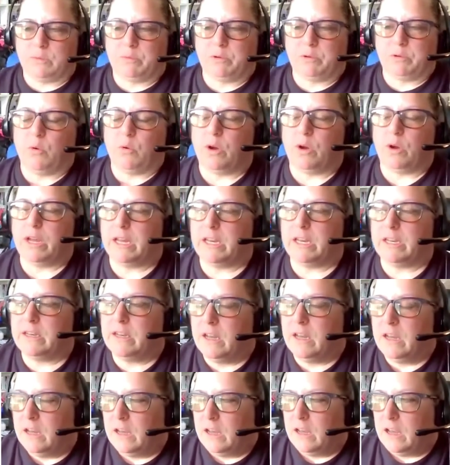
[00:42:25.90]
deployed.
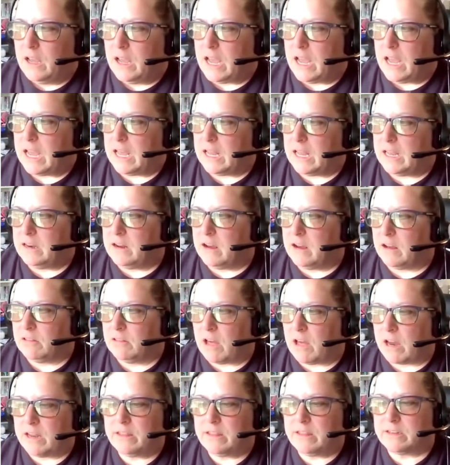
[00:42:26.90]
And a
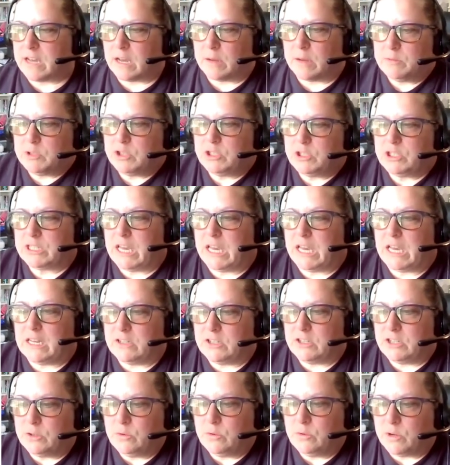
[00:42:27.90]
lot of the times you just
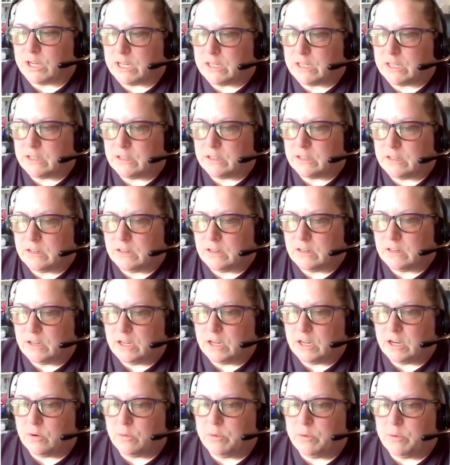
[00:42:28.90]
can't do it,
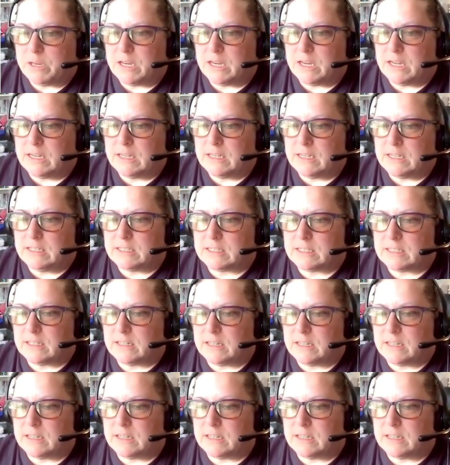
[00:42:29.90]
because